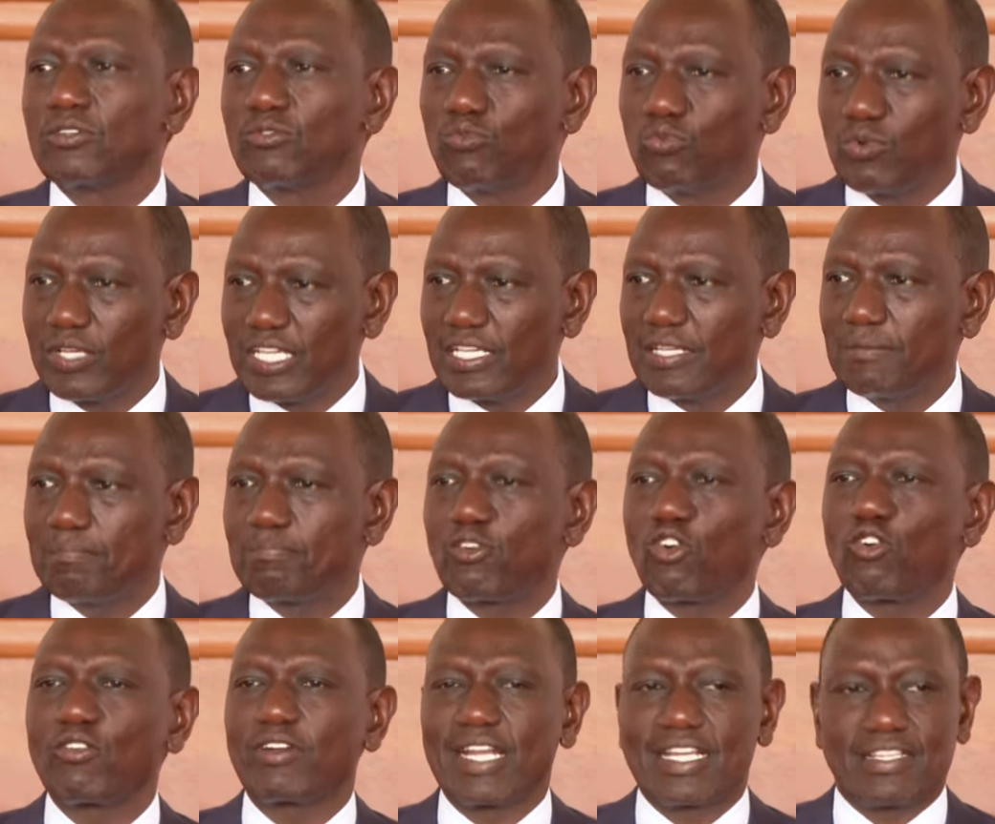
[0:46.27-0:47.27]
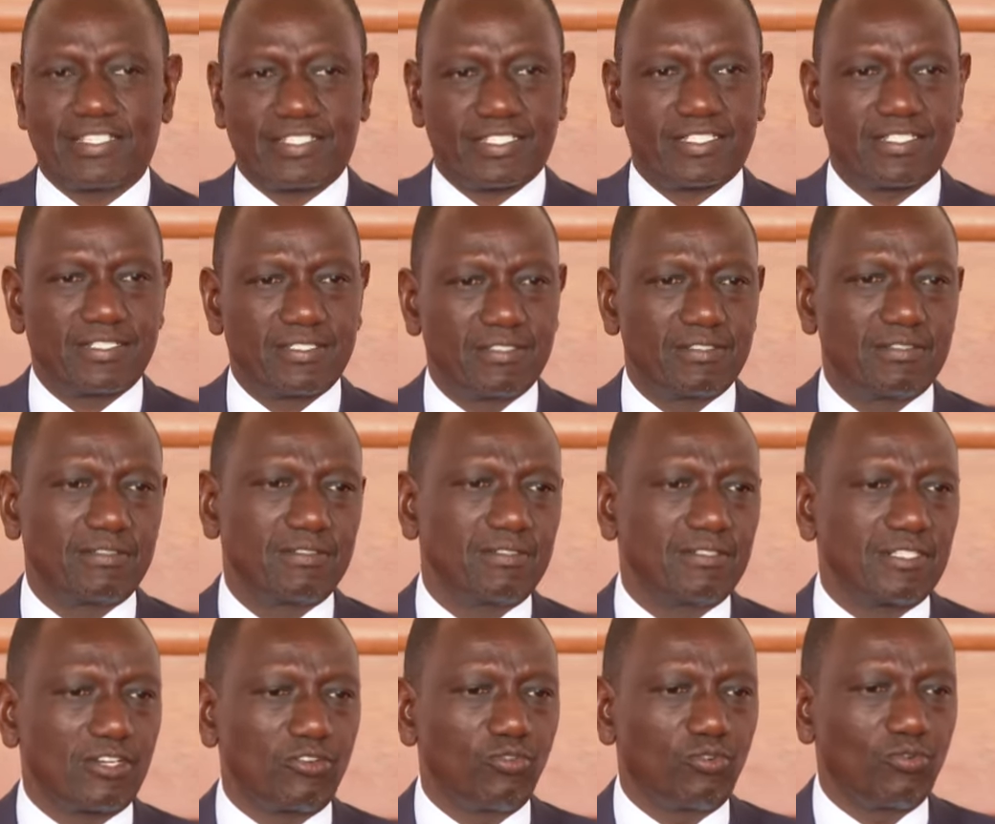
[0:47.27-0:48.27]
we progress
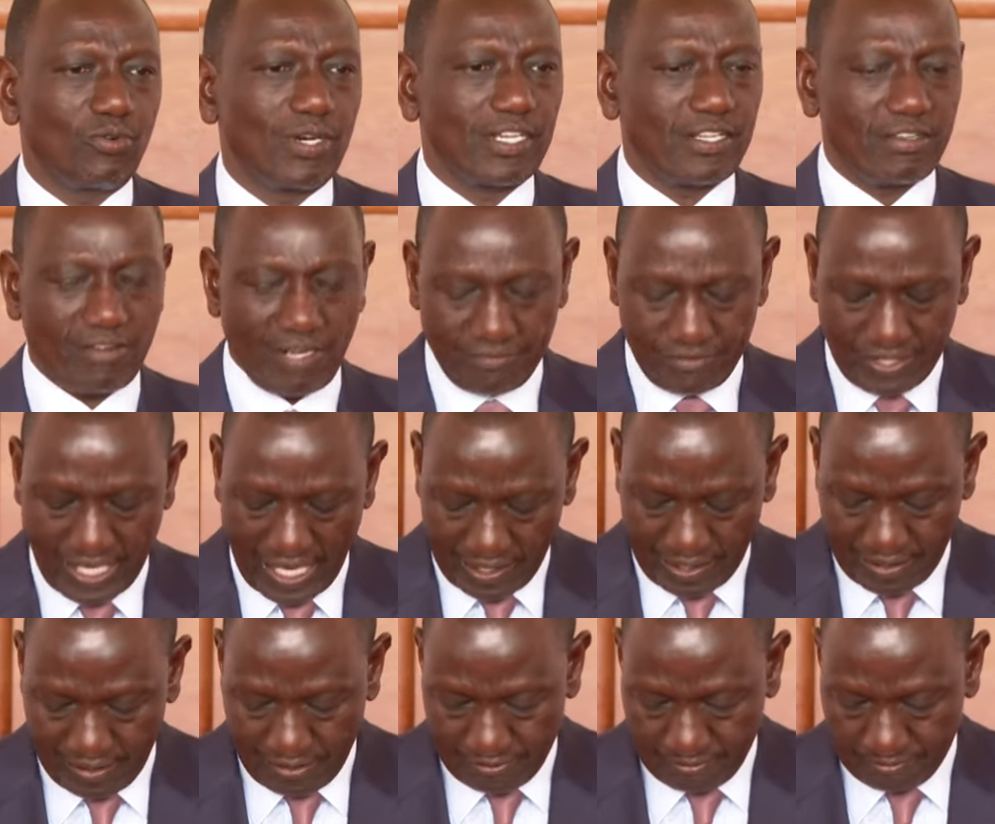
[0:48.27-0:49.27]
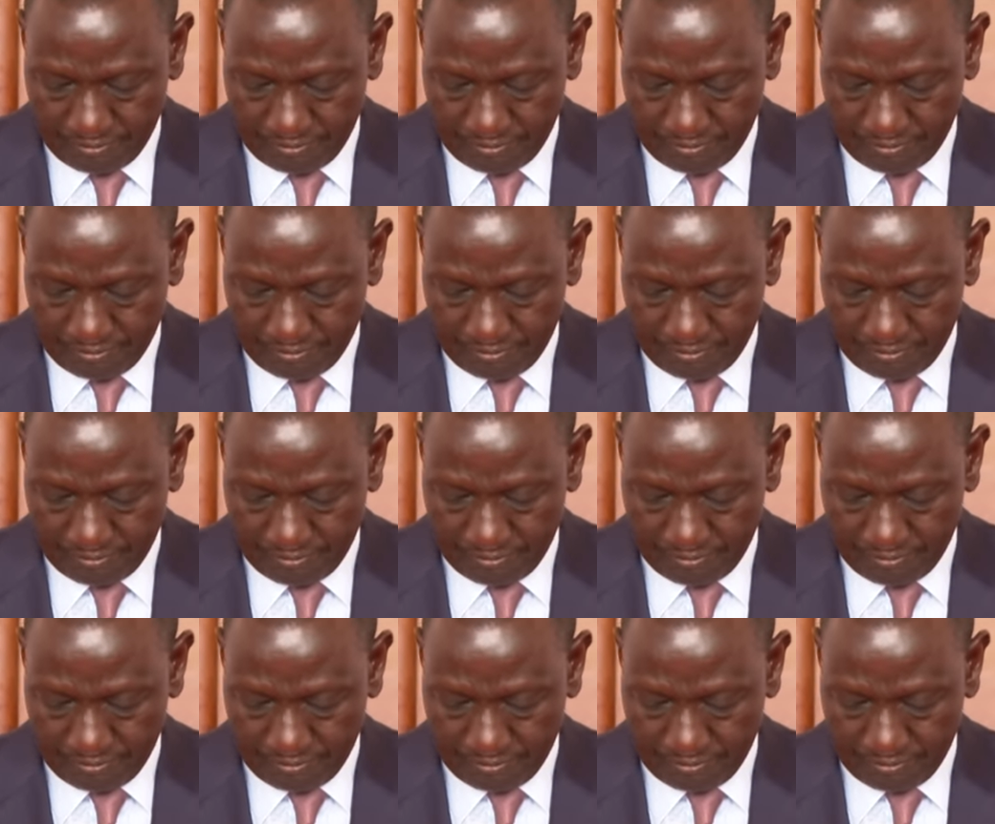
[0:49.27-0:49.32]
the good work you have done